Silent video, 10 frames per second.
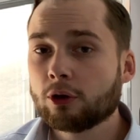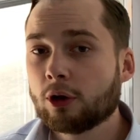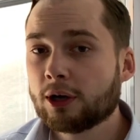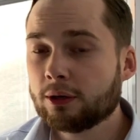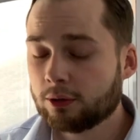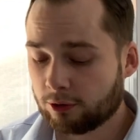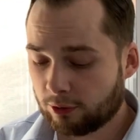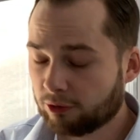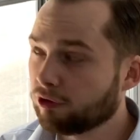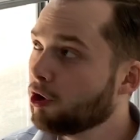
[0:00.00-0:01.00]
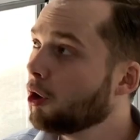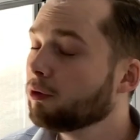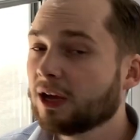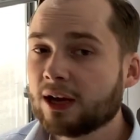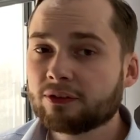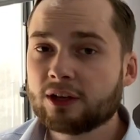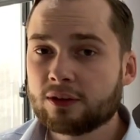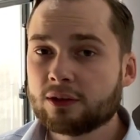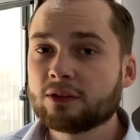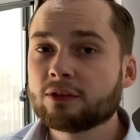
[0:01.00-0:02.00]
the line, there is no gas
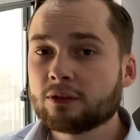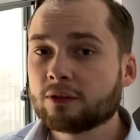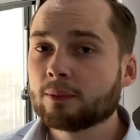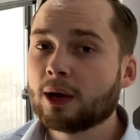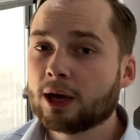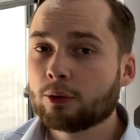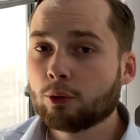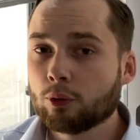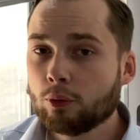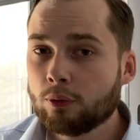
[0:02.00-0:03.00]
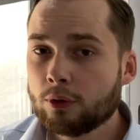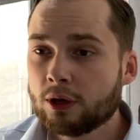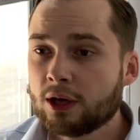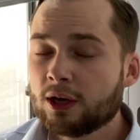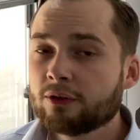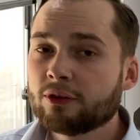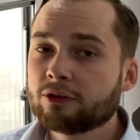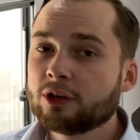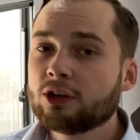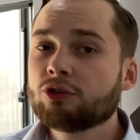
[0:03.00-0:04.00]
in the system at all, there's
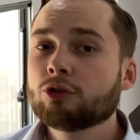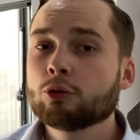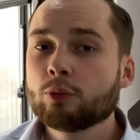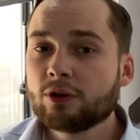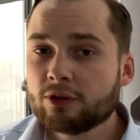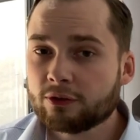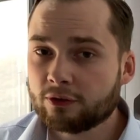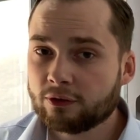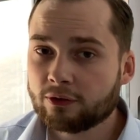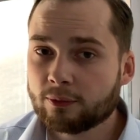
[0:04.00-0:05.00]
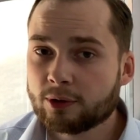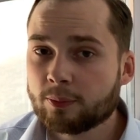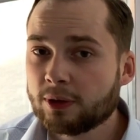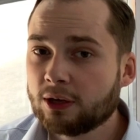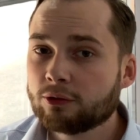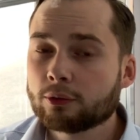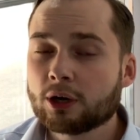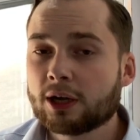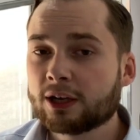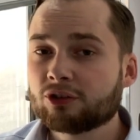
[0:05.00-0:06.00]
an issue with the system and the piezo
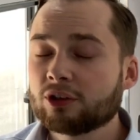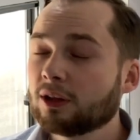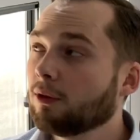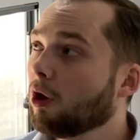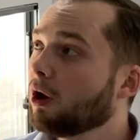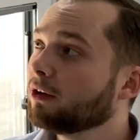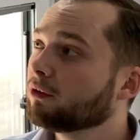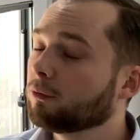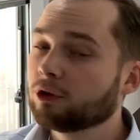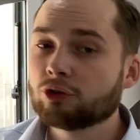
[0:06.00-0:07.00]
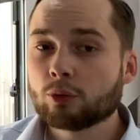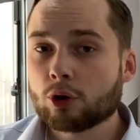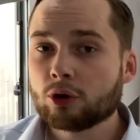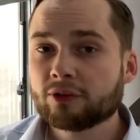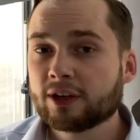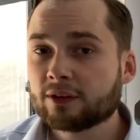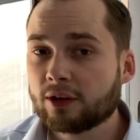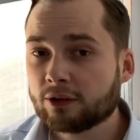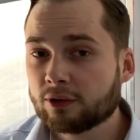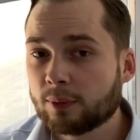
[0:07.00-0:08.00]
can't actually light, of which you will contact
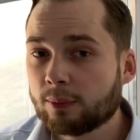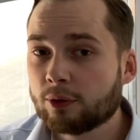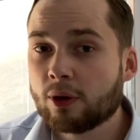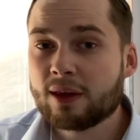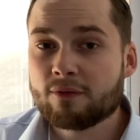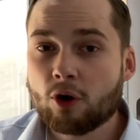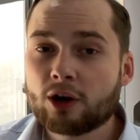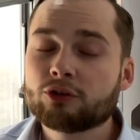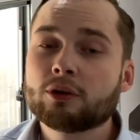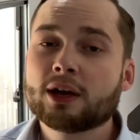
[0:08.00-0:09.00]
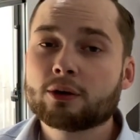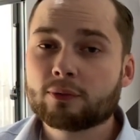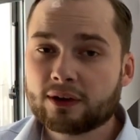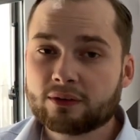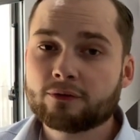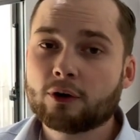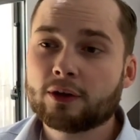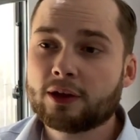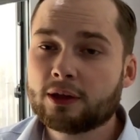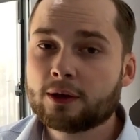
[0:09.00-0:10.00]
us and we would advise you how to
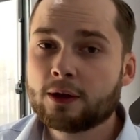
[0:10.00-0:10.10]
rectify that,